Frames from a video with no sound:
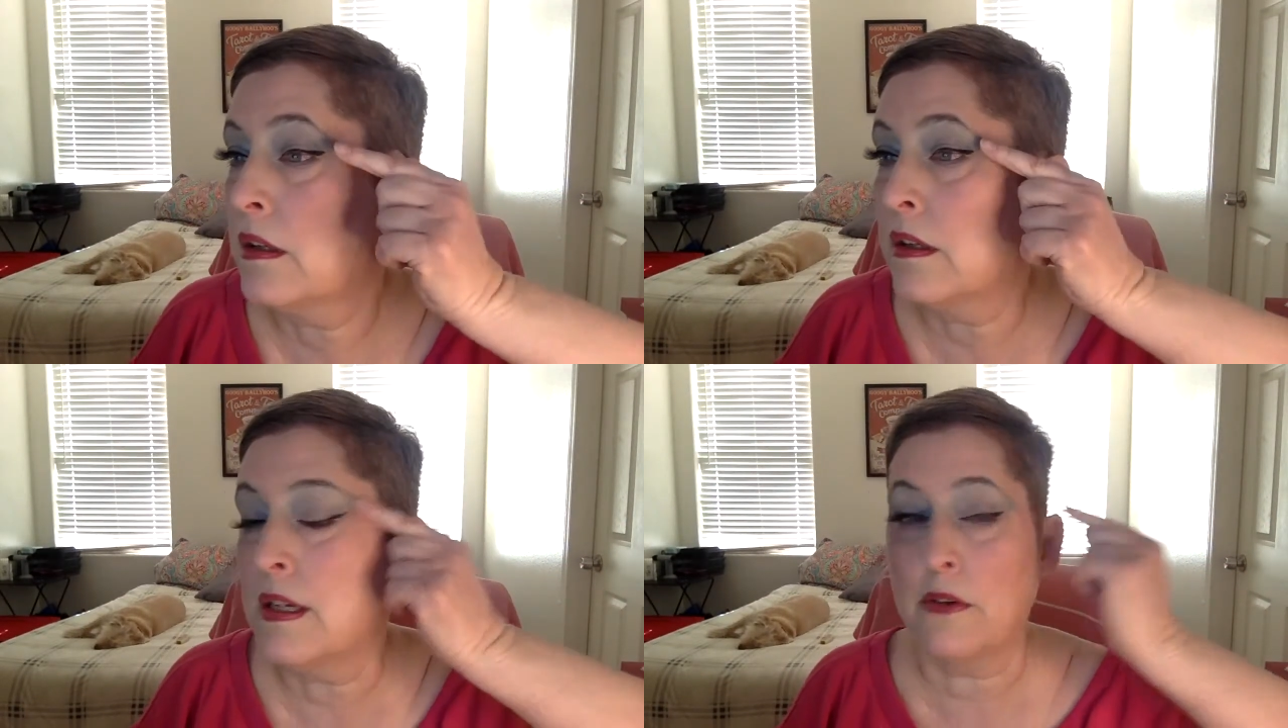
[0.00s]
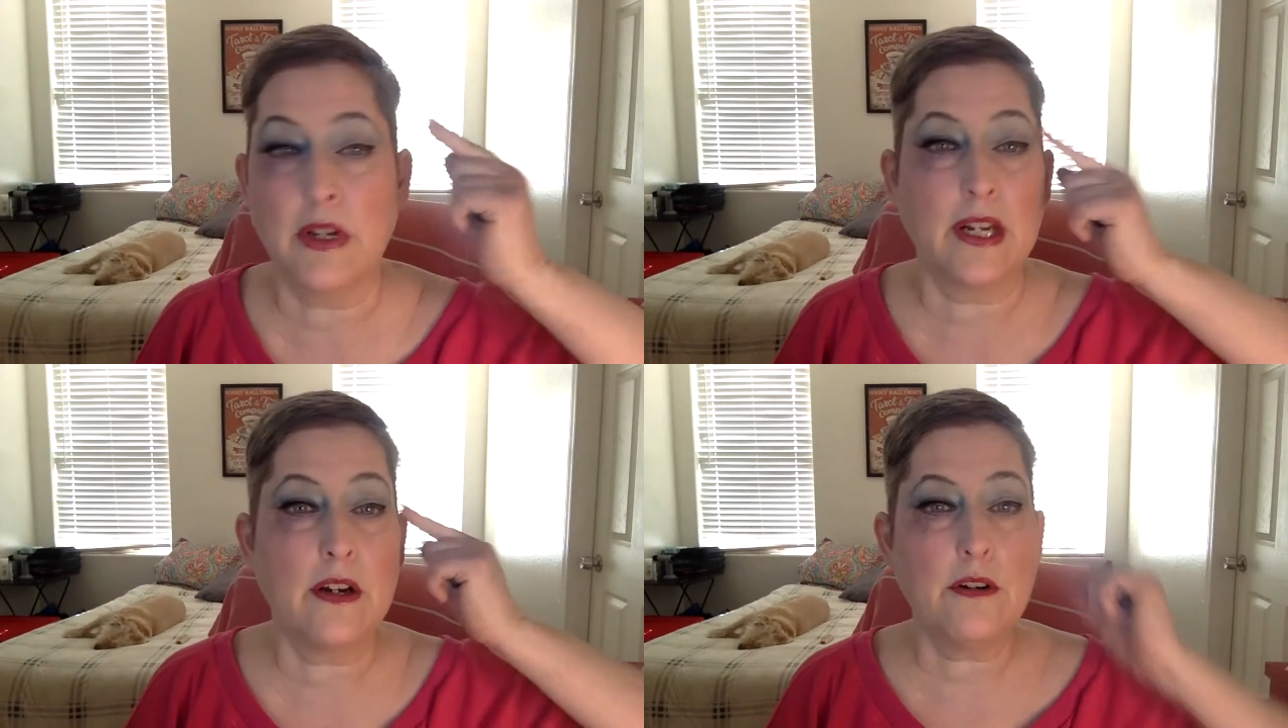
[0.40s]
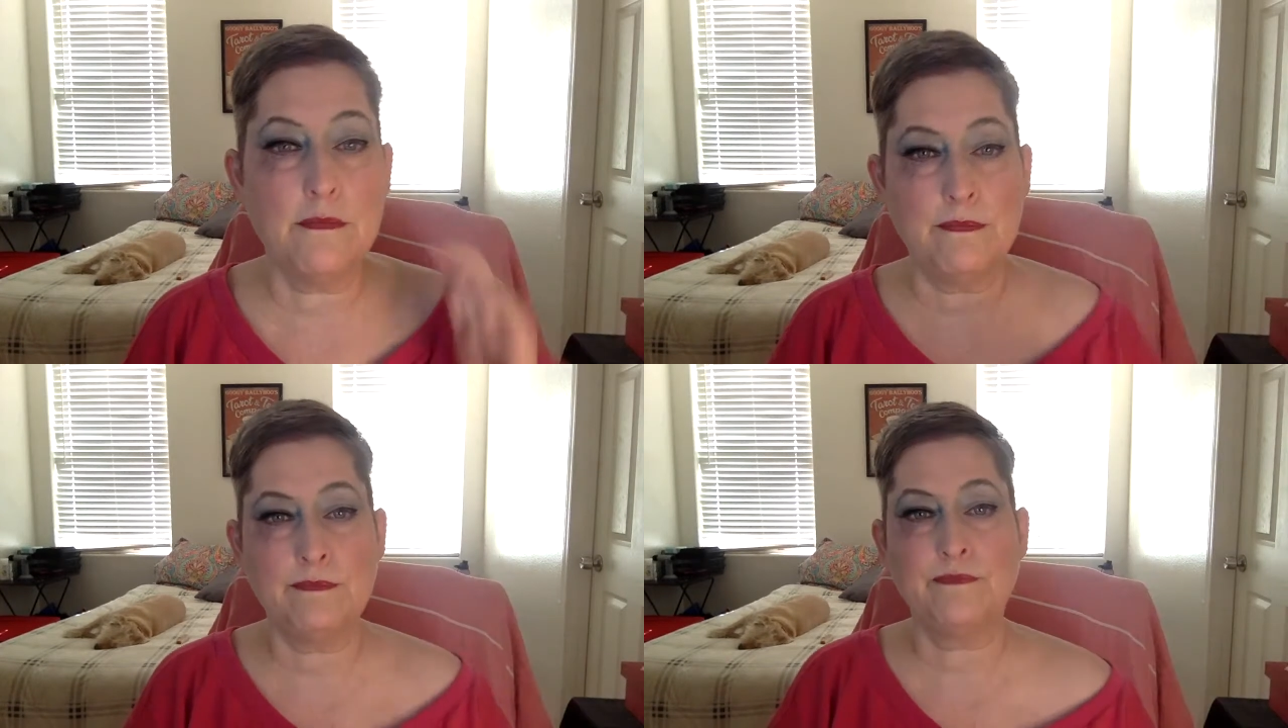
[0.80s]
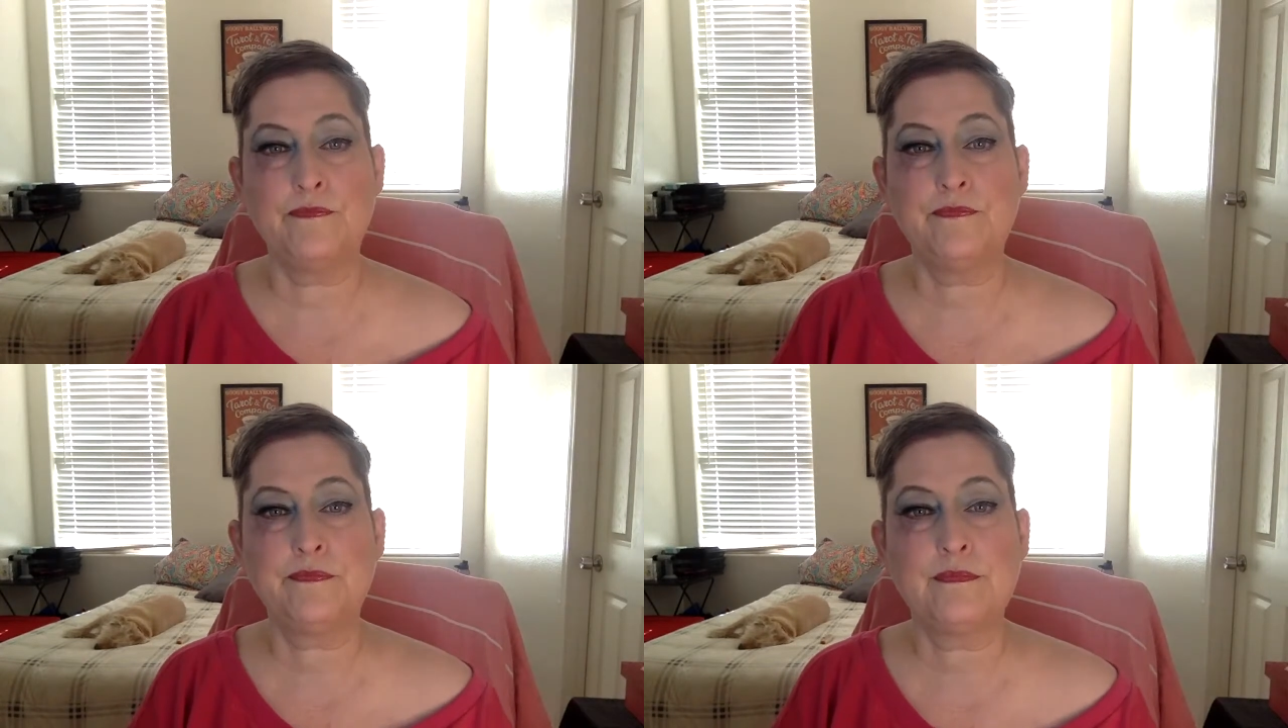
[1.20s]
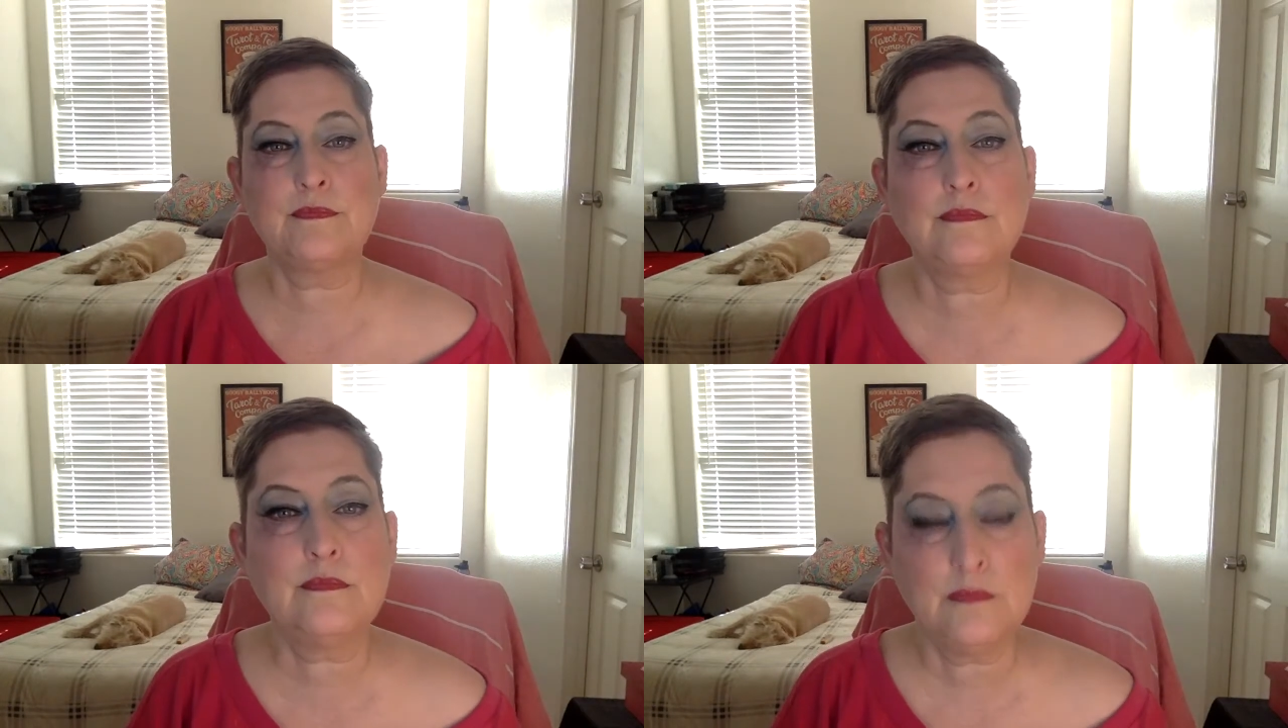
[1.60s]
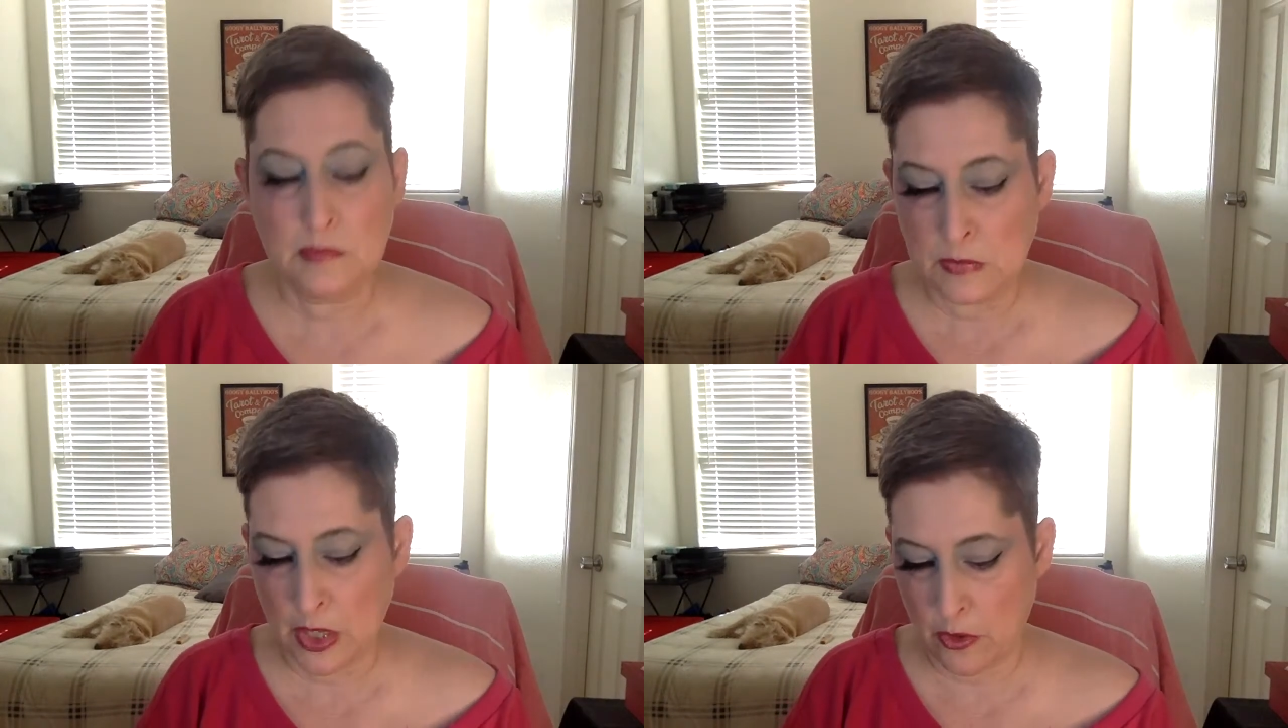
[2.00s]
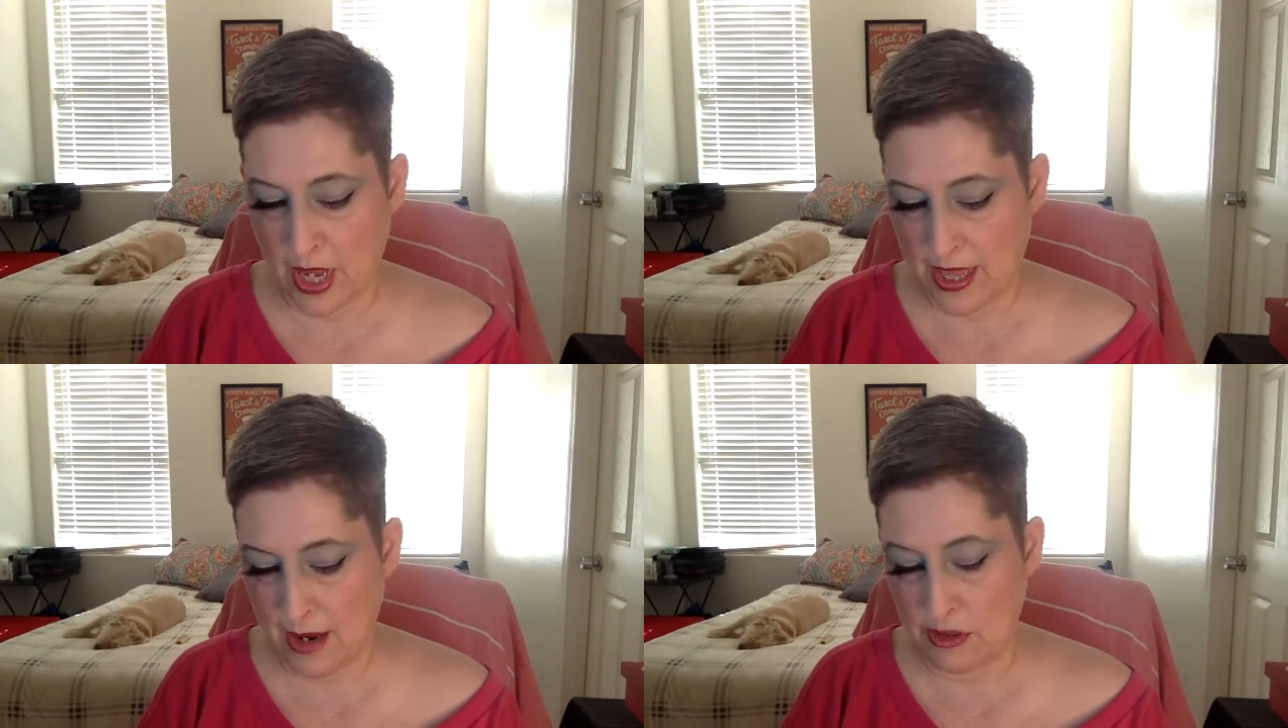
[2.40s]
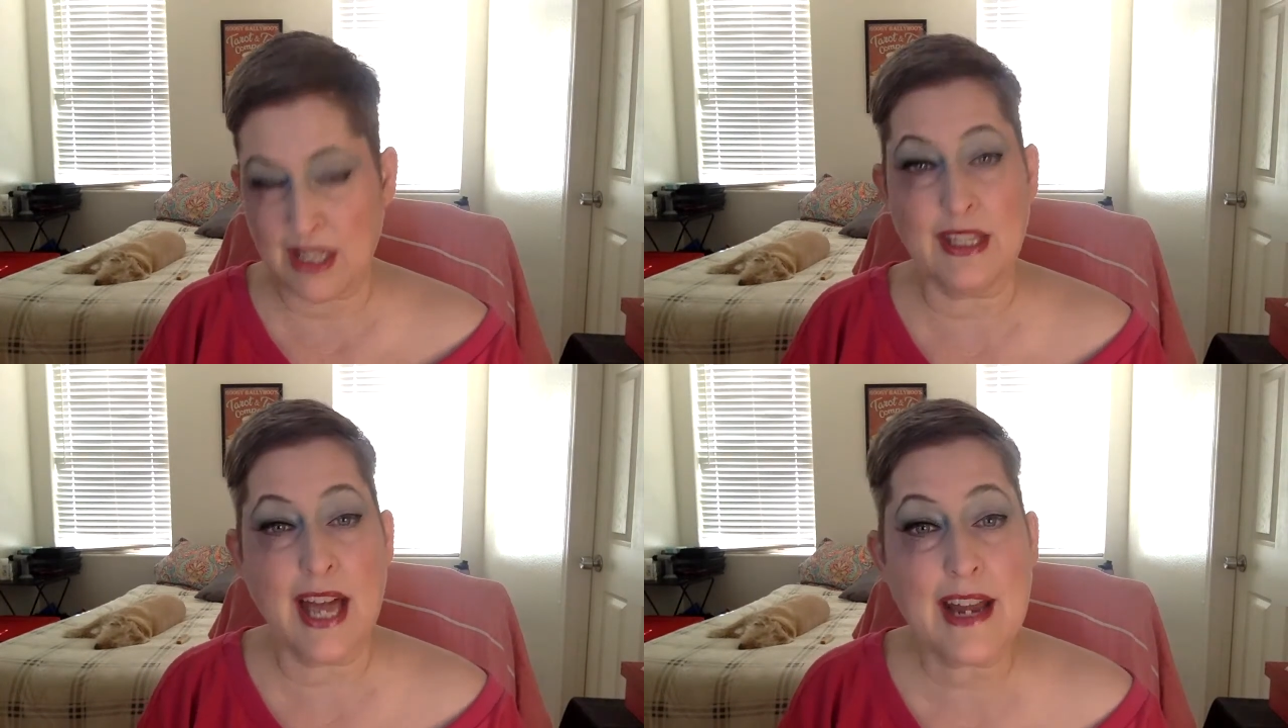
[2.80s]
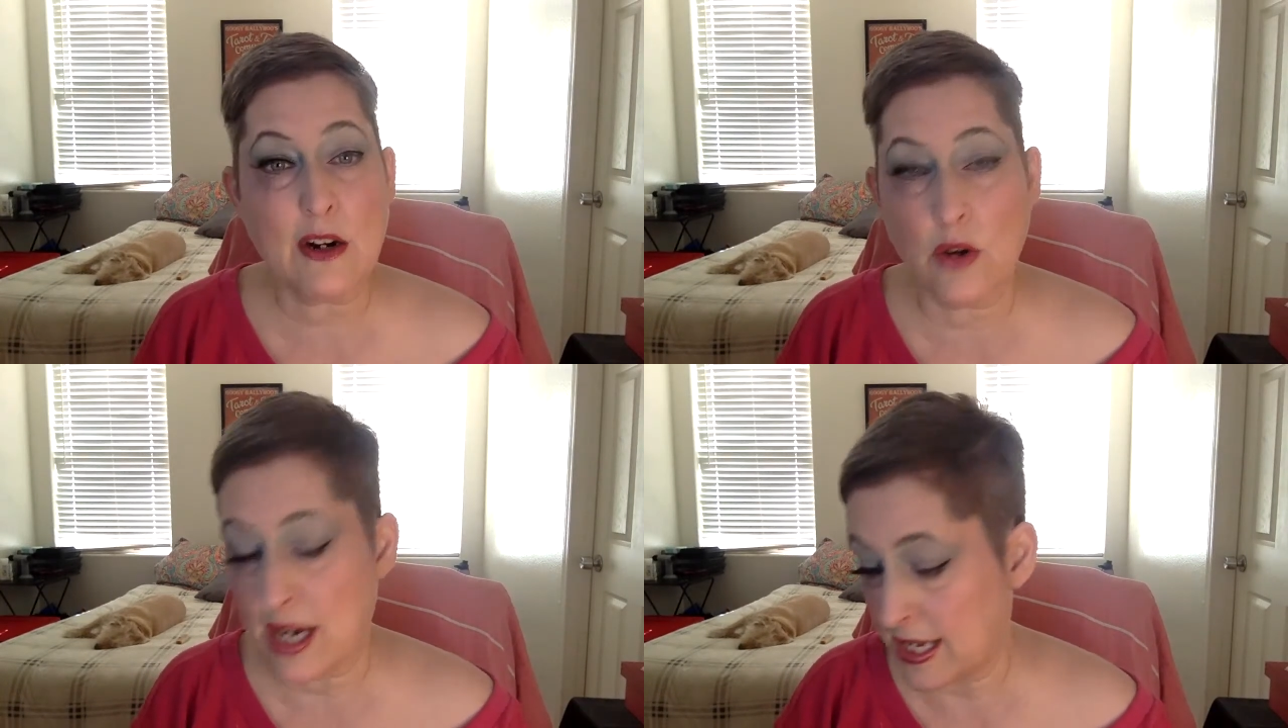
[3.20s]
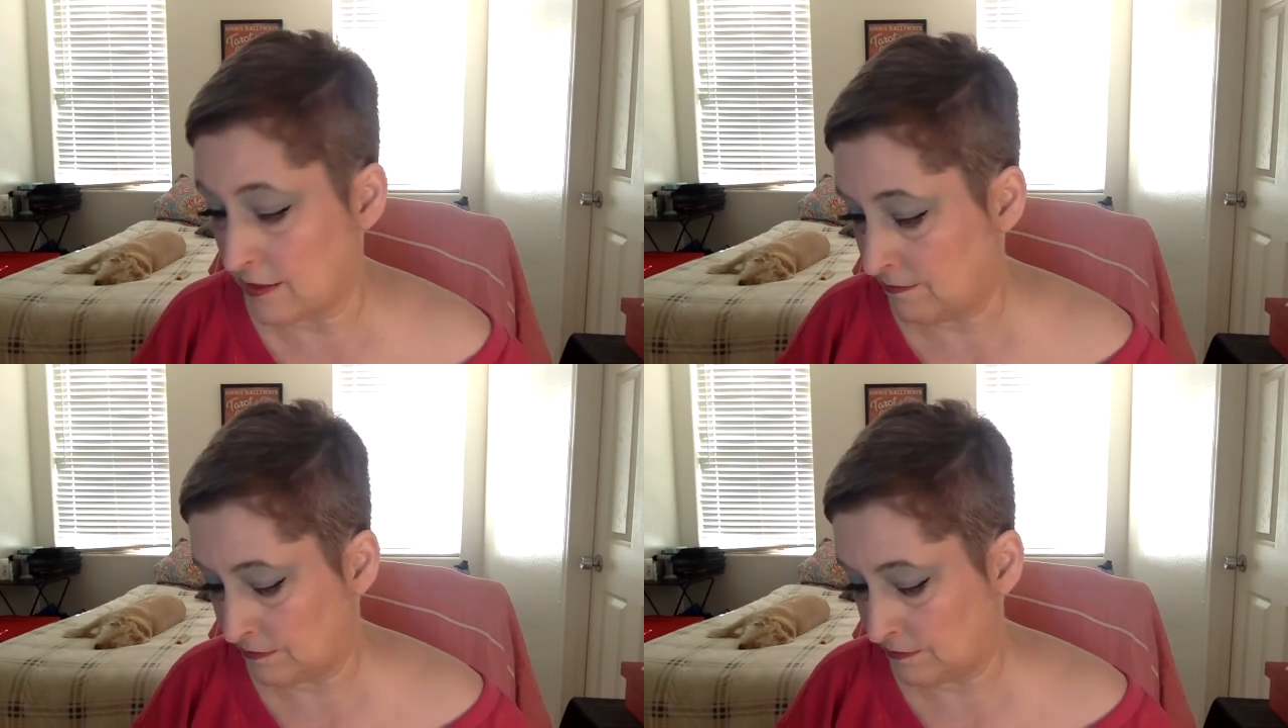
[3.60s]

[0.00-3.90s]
There we go. Okay, that was a lot of quiet.